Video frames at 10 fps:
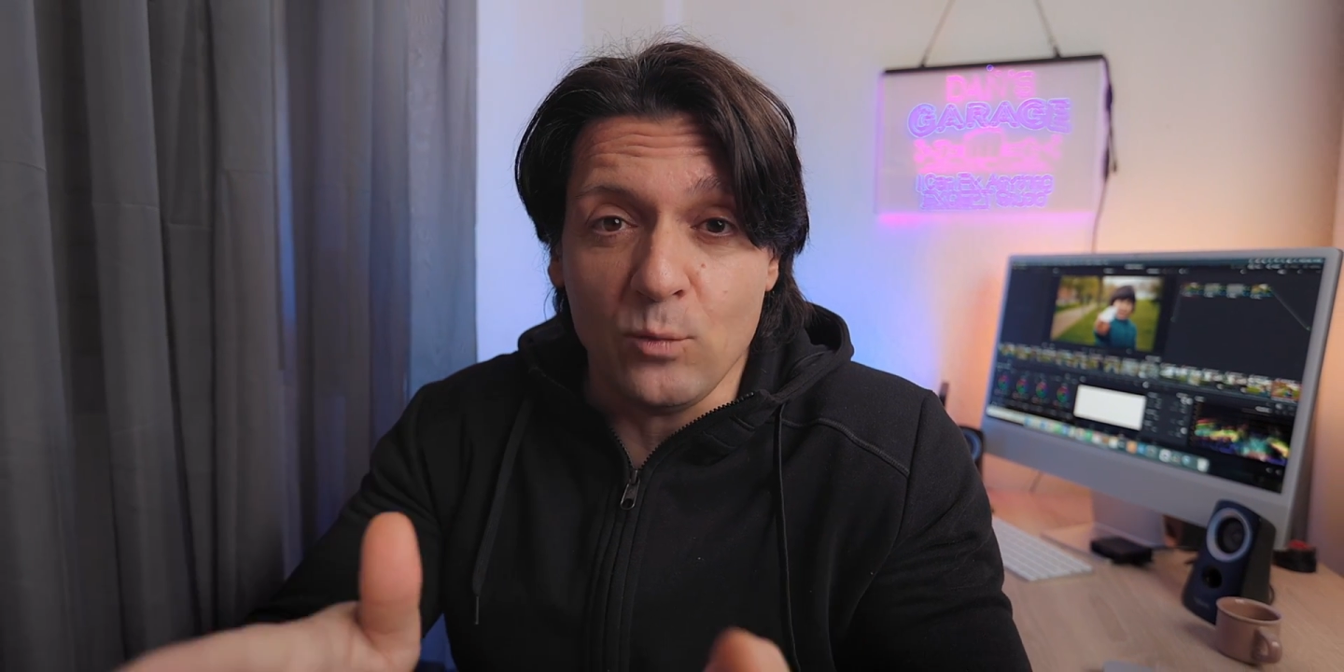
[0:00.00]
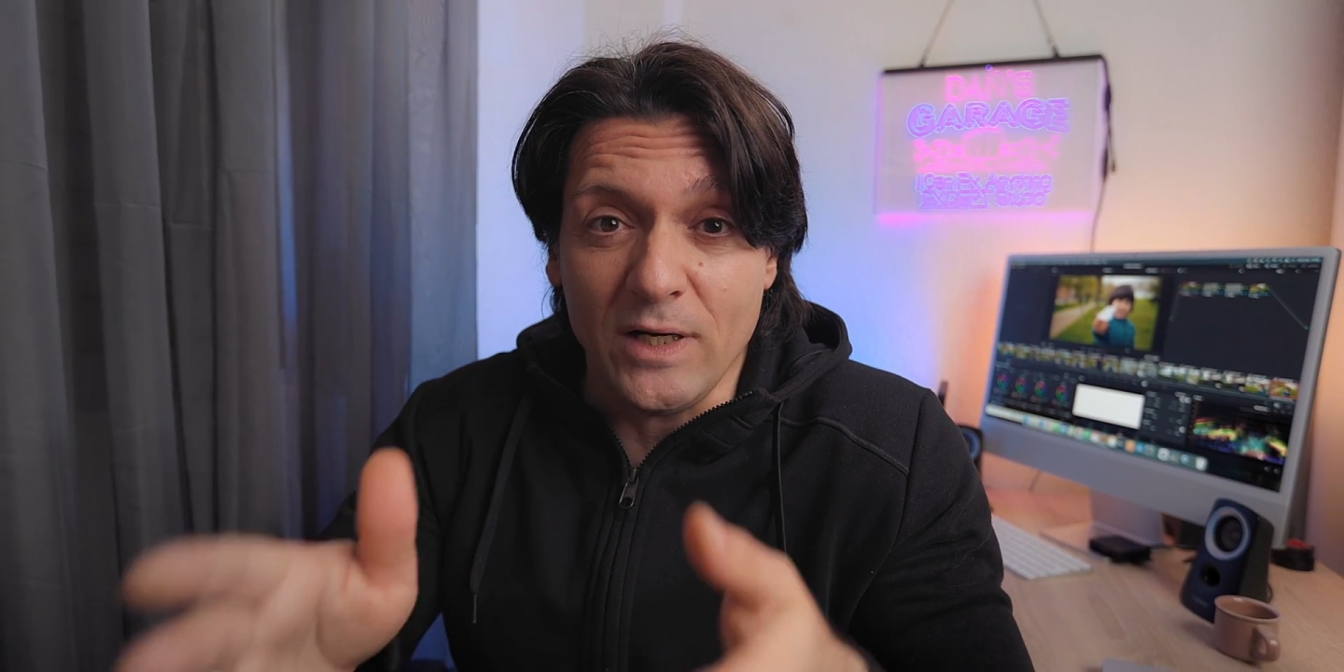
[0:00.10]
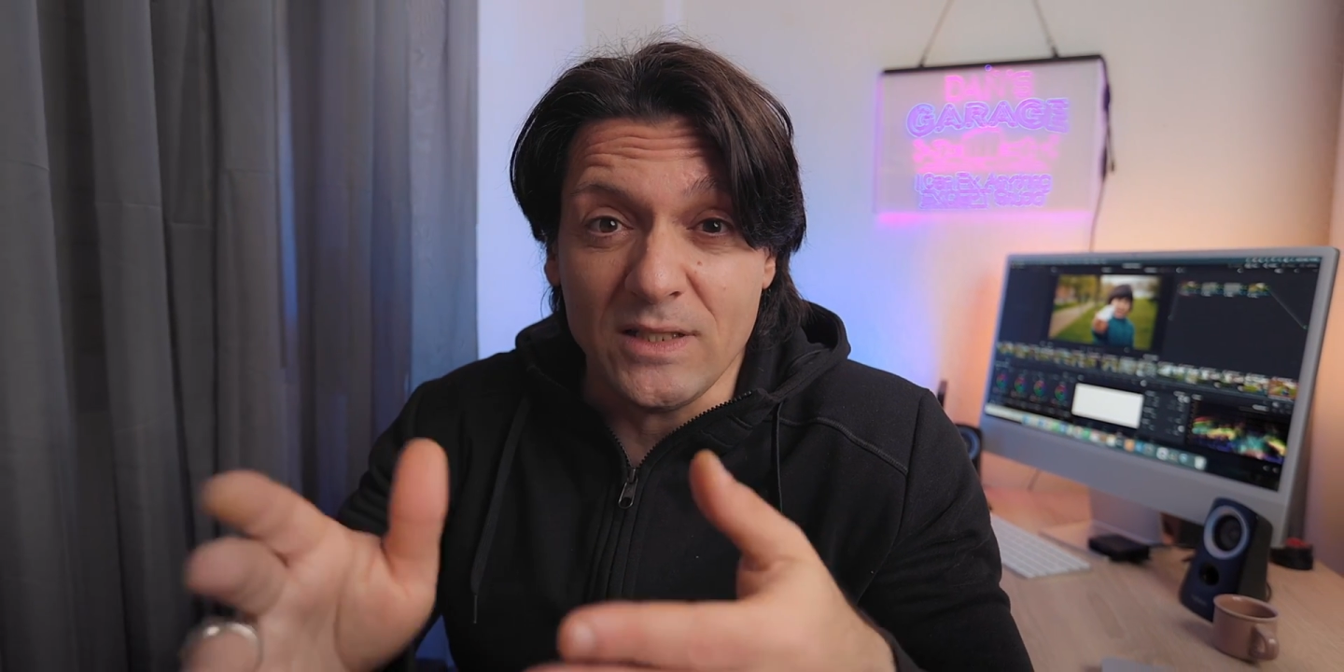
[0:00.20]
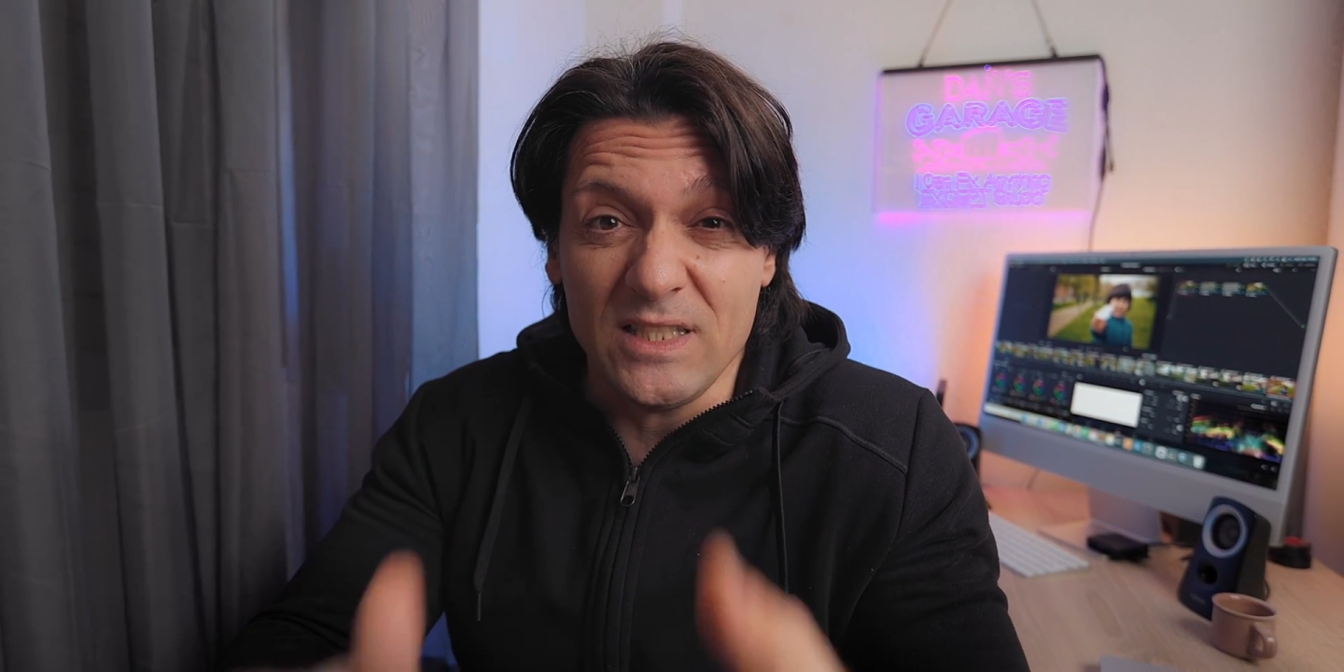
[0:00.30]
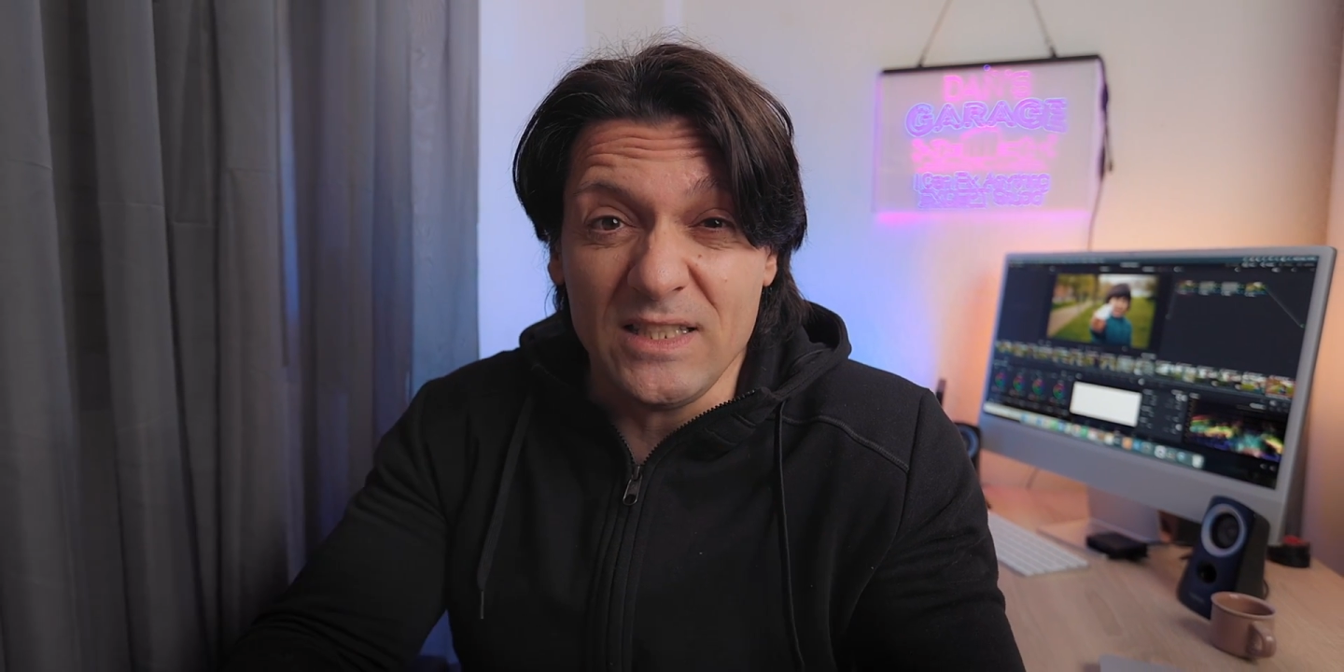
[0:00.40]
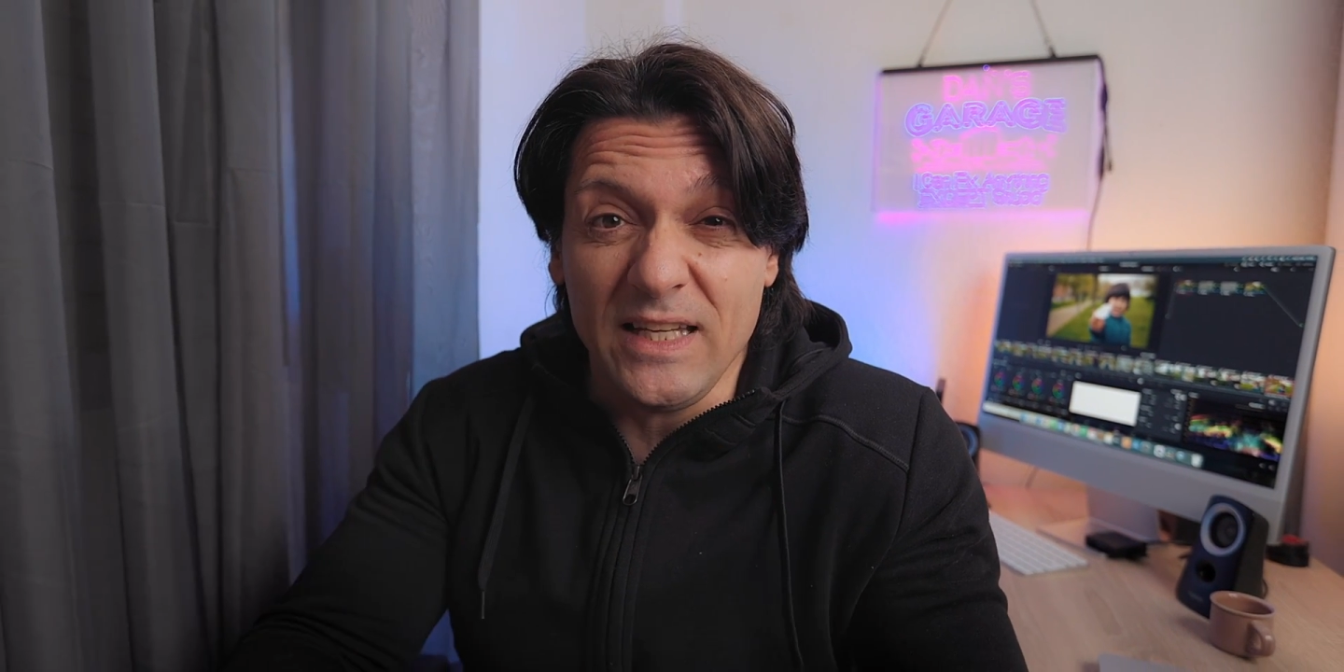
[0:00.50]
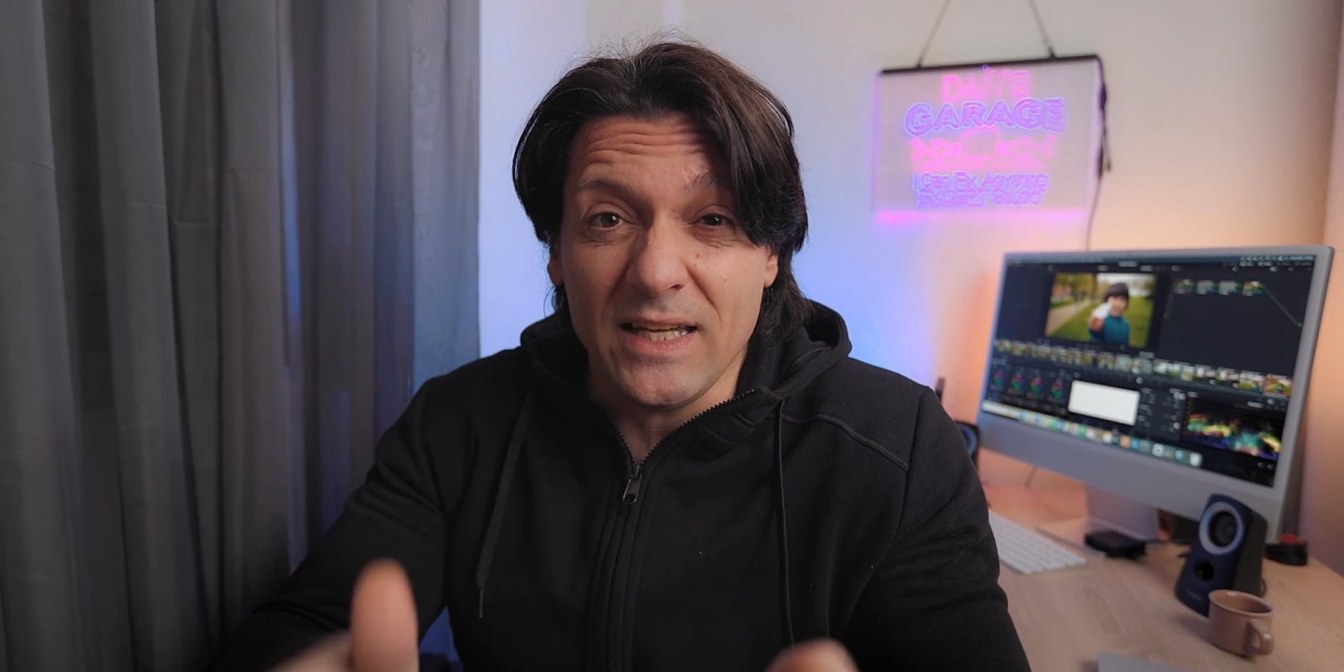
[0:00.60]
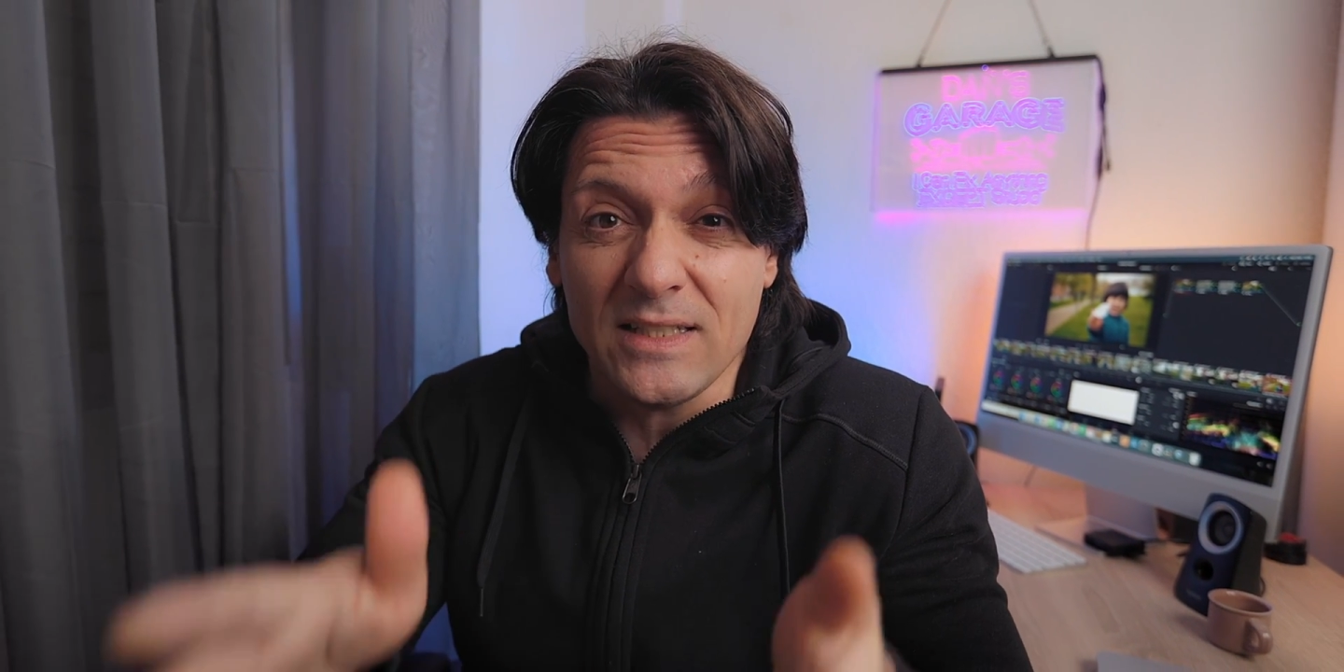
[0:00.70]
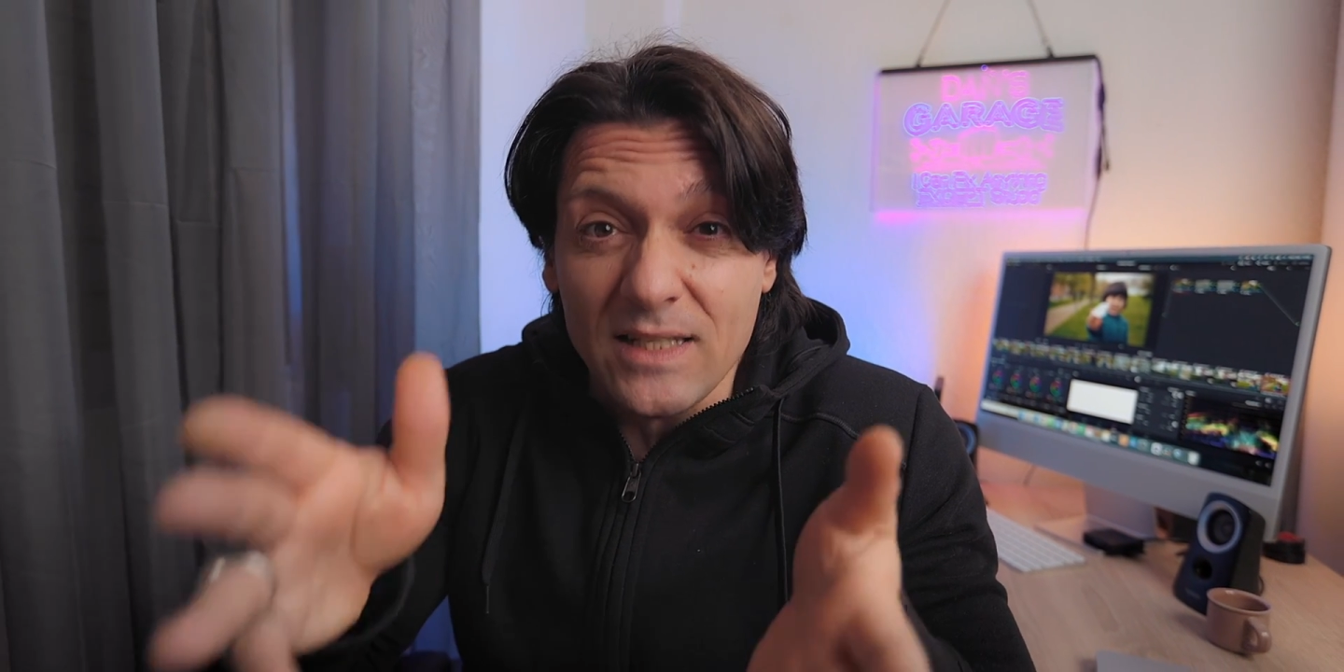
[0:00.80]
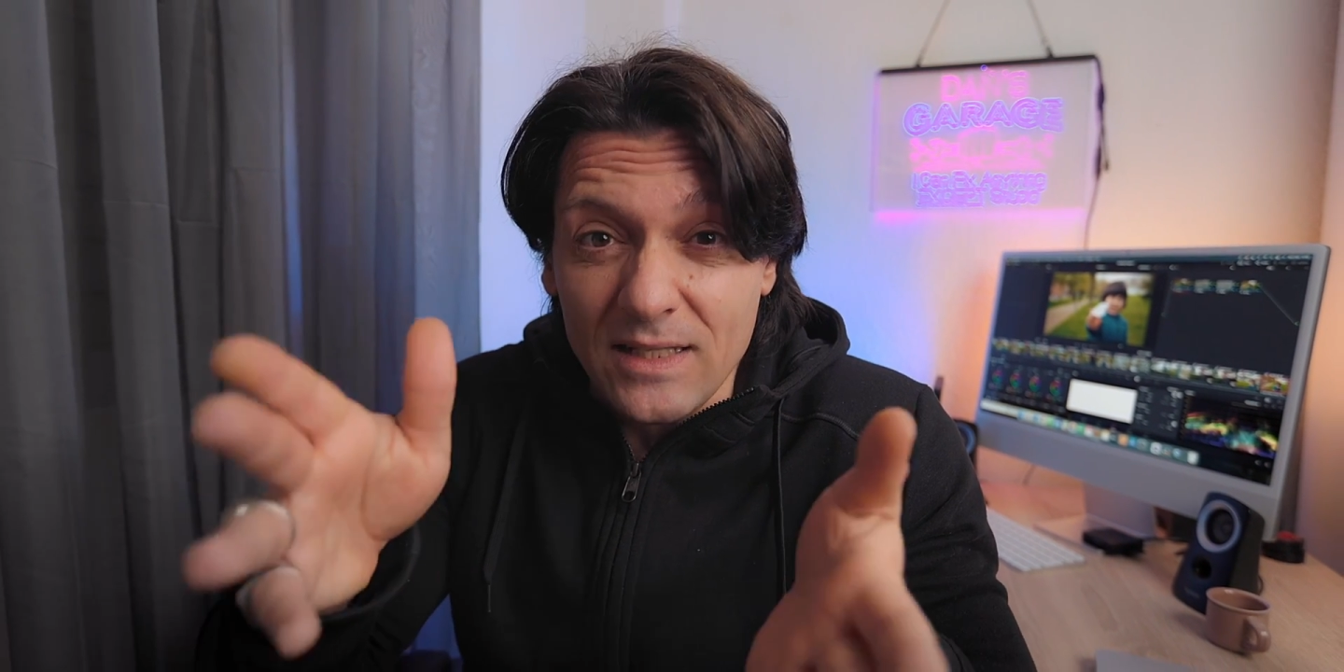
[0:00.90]
when I
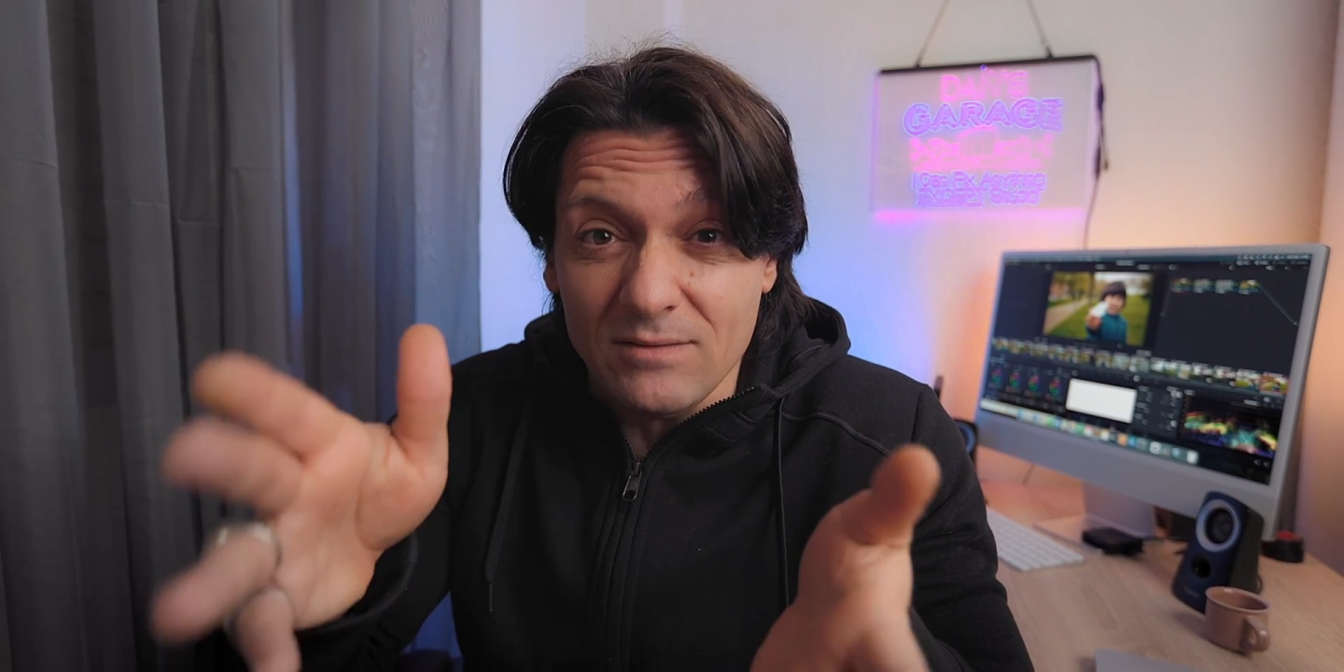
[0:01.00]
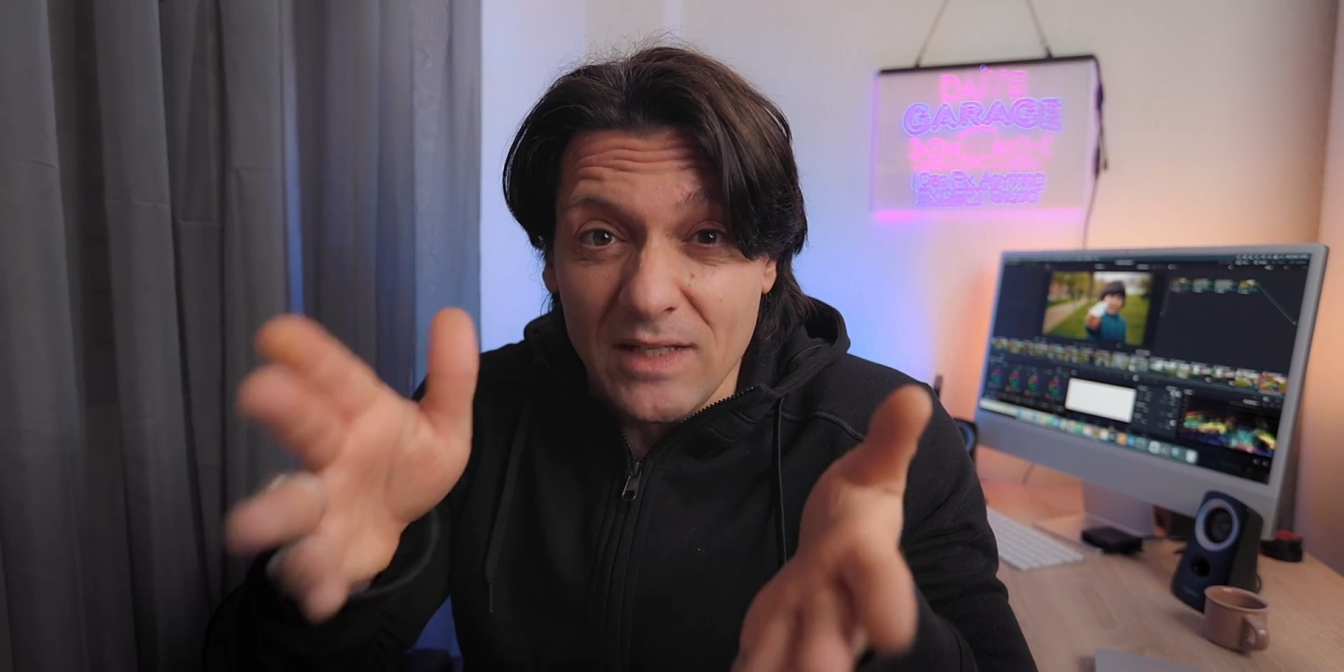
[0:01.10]
see it